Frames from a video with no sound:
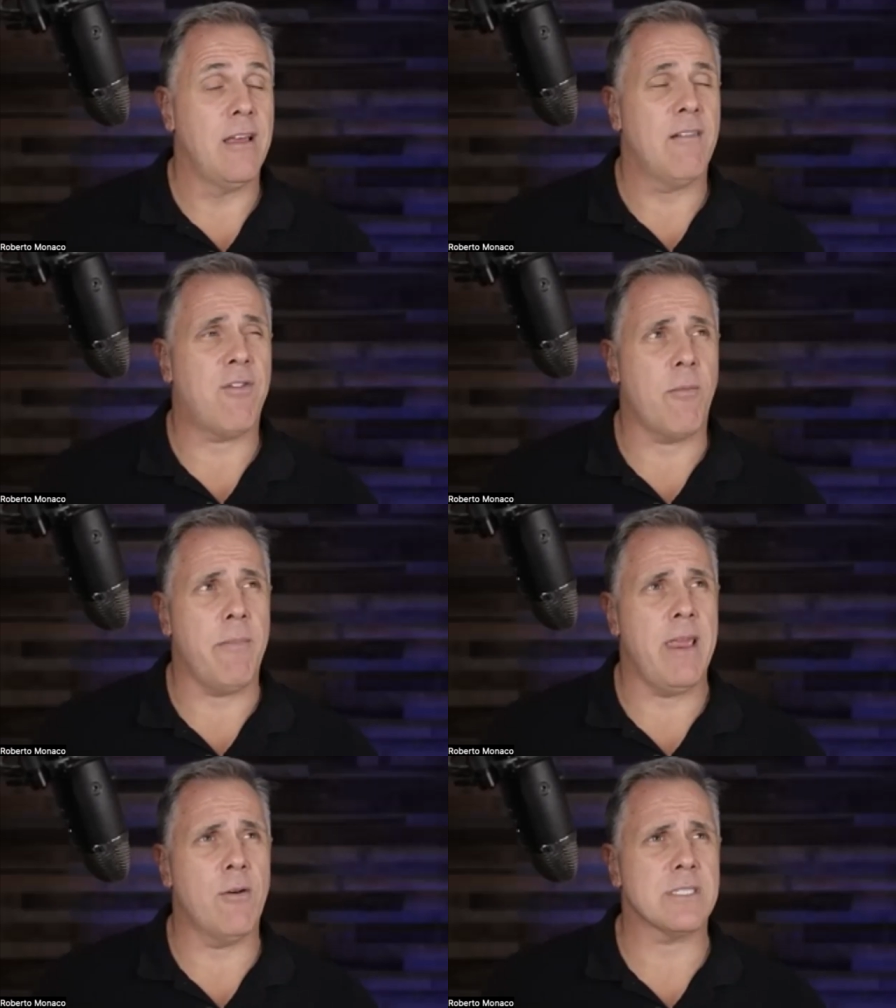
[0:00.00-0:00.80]
For
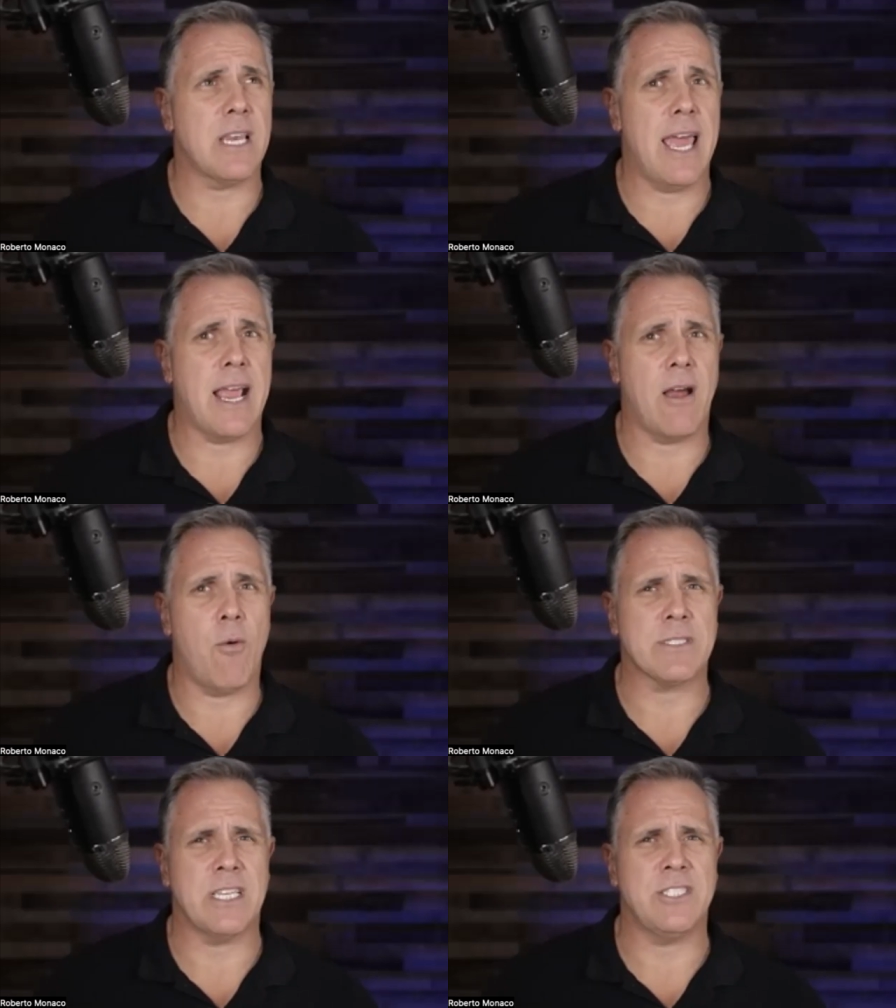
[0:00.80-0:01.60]
me, it was like
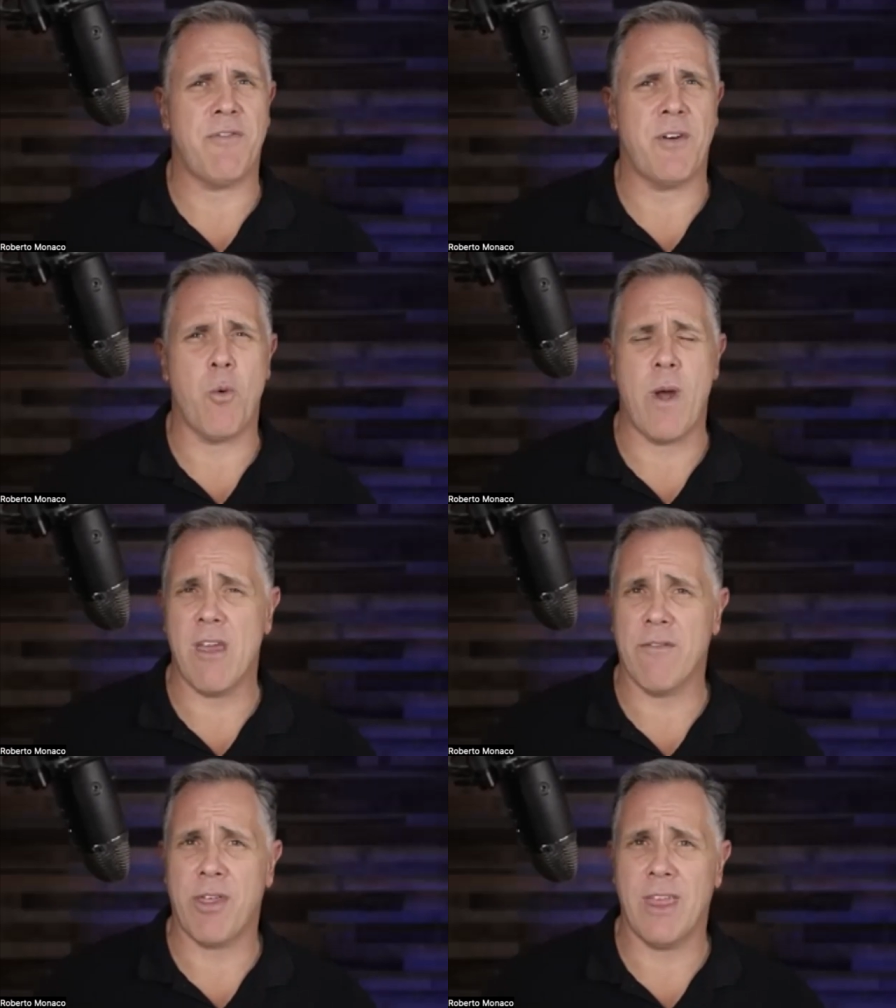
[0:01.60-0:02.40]
was a different way of
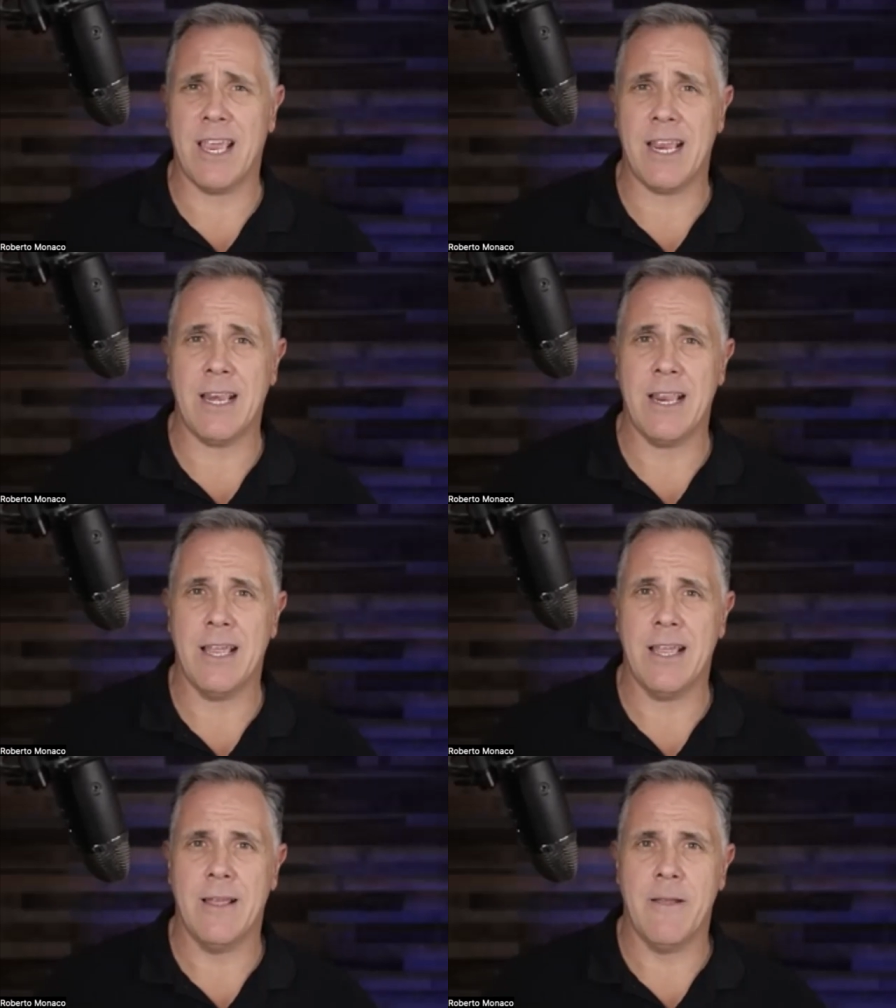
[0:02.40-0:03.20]
thinking
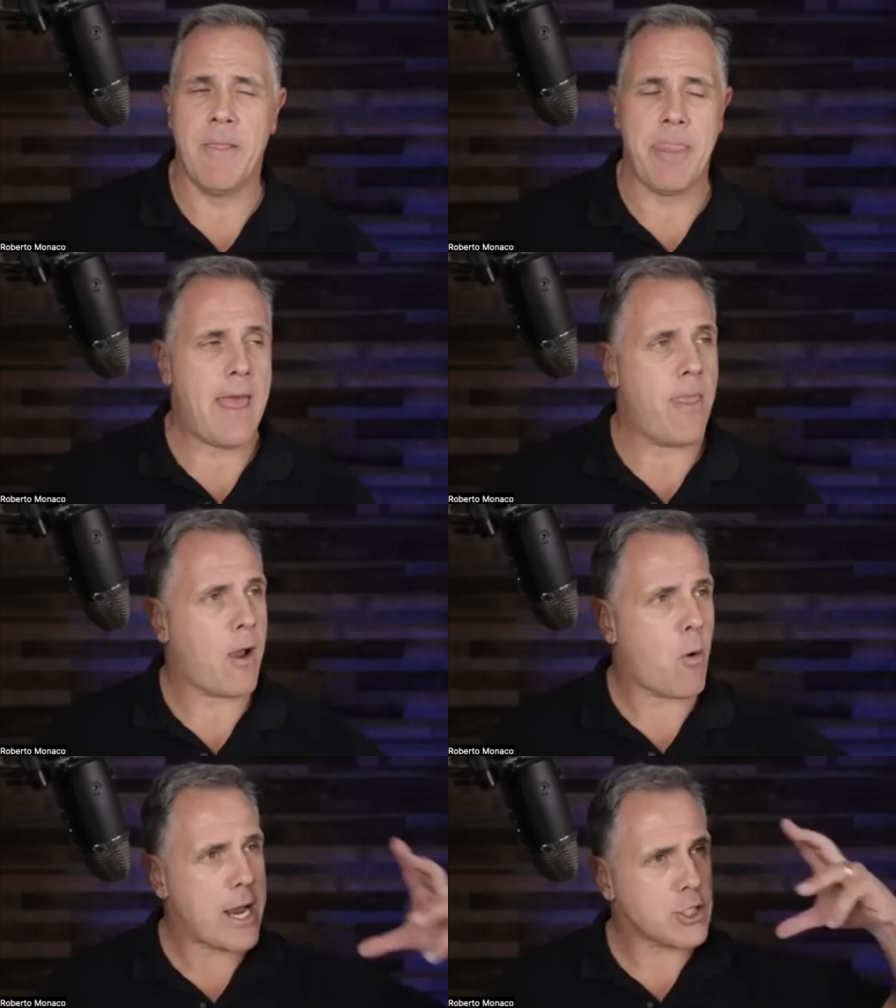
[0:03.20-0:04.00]
Mm-hmm. And that
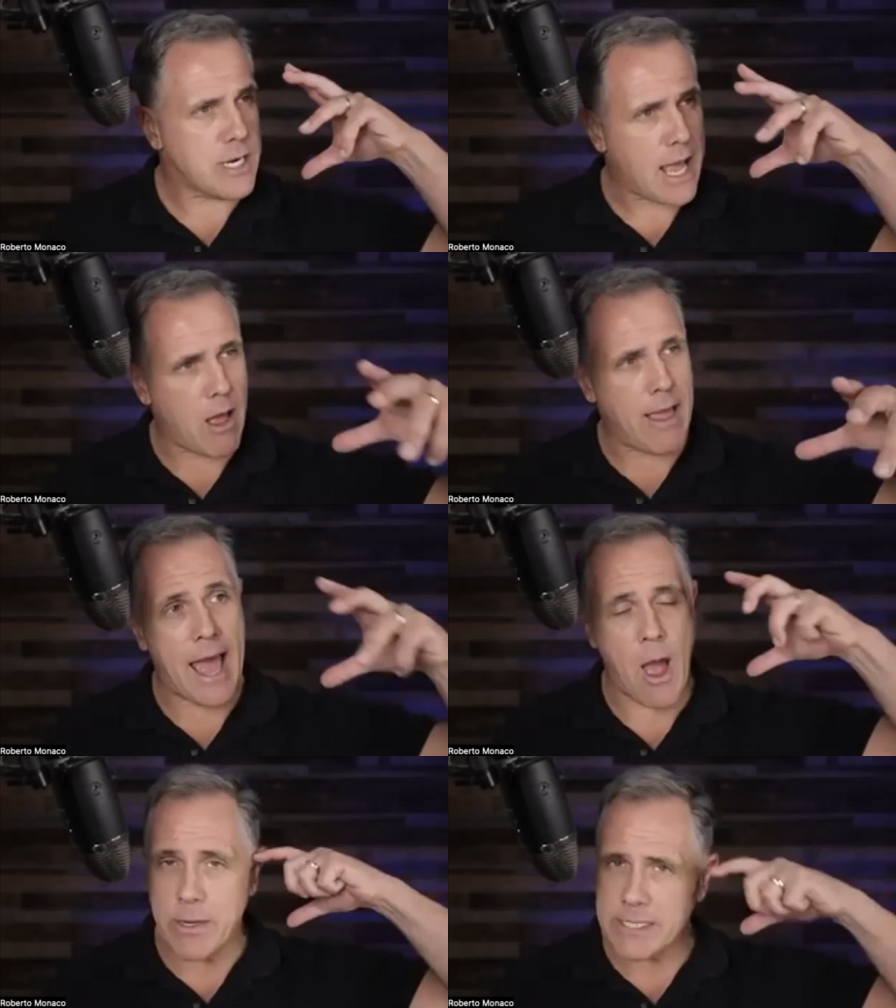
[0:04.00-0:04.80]
question, I, I,
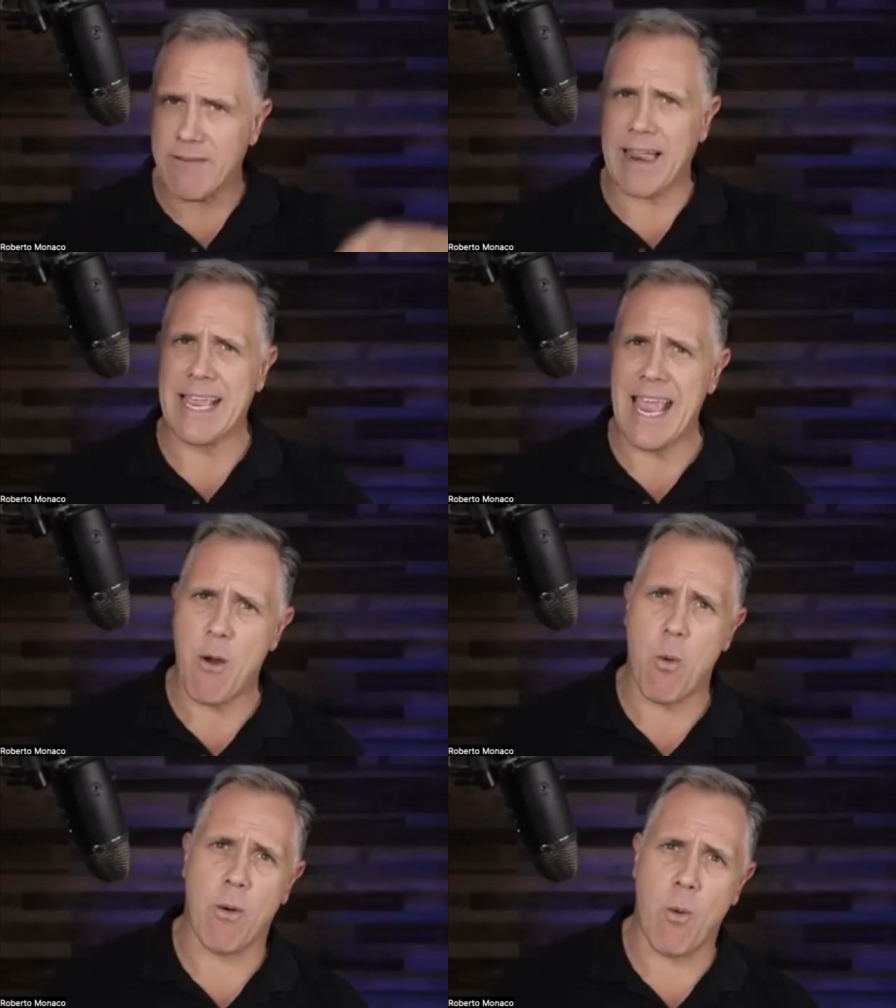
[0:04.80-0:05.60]
always have like, yeah,
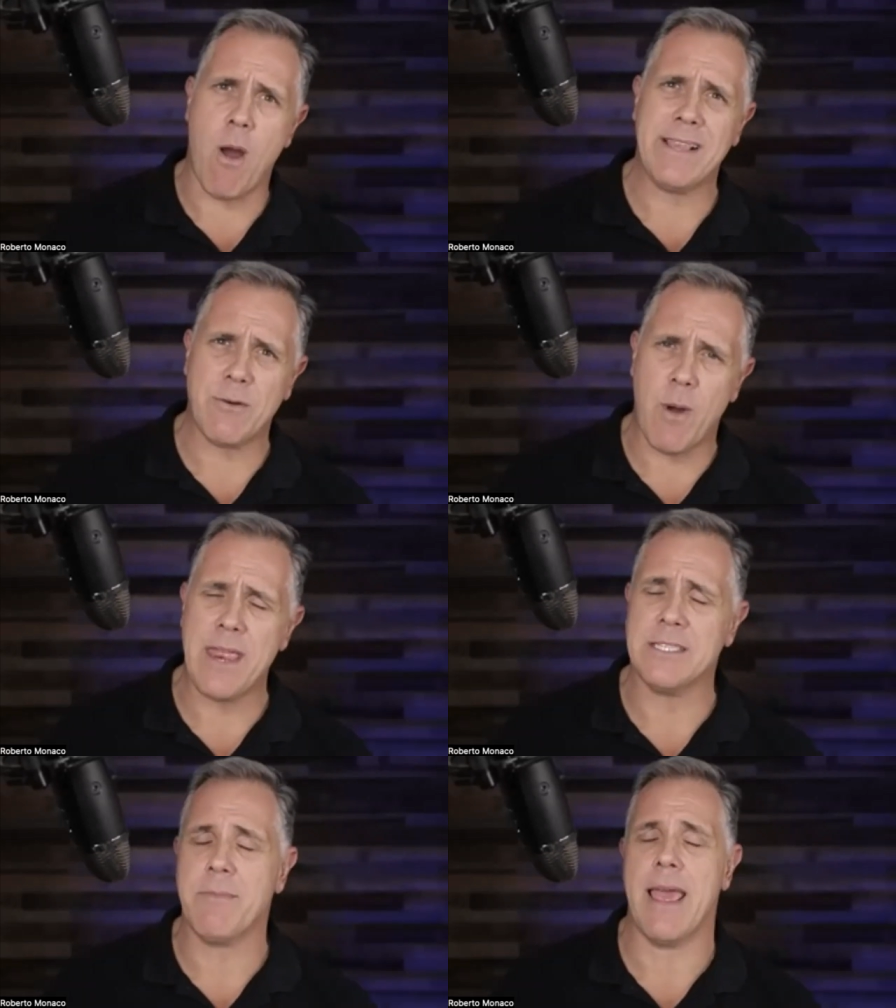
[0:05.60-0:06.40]
why, what
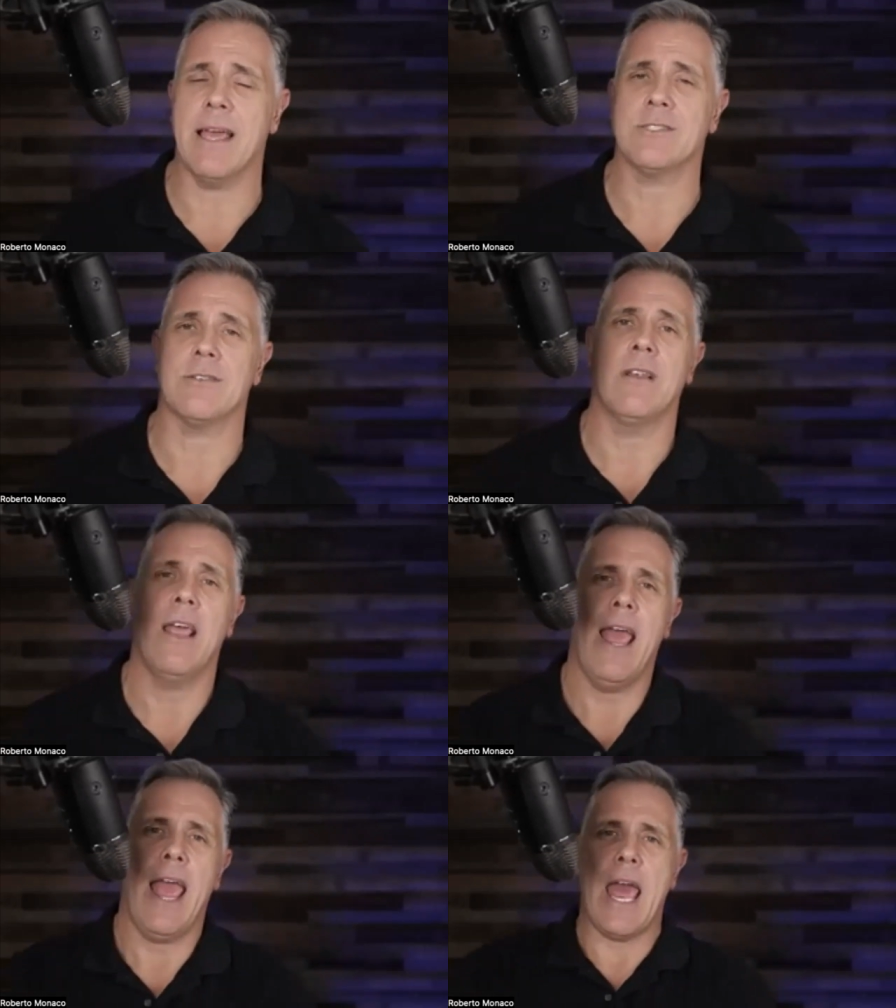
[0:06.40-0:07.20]
is my answer?
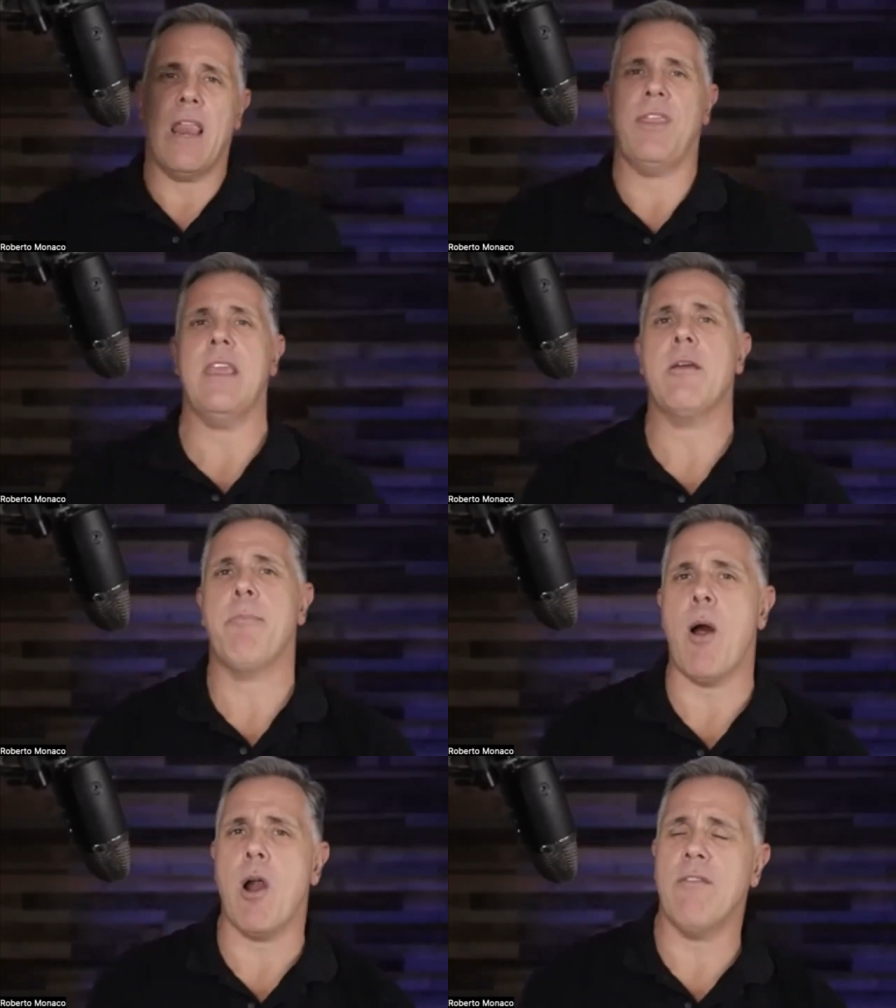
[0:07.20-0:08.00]
And I think
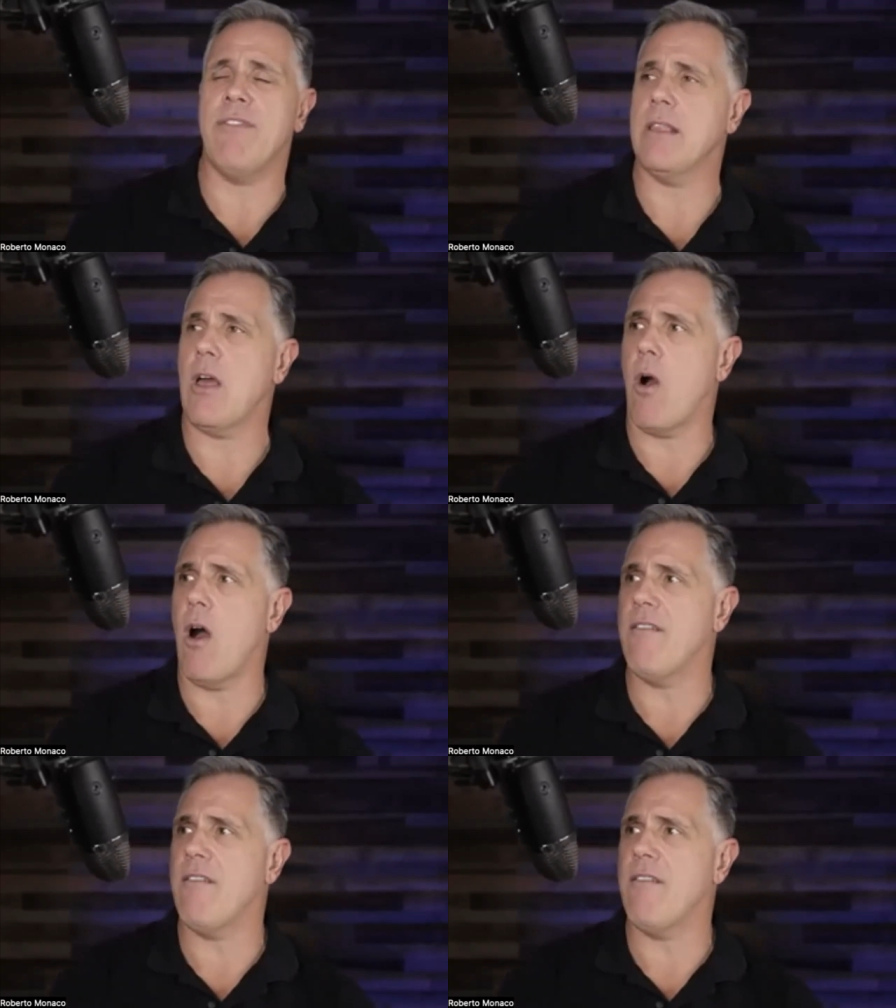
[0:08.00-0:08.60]
part of it of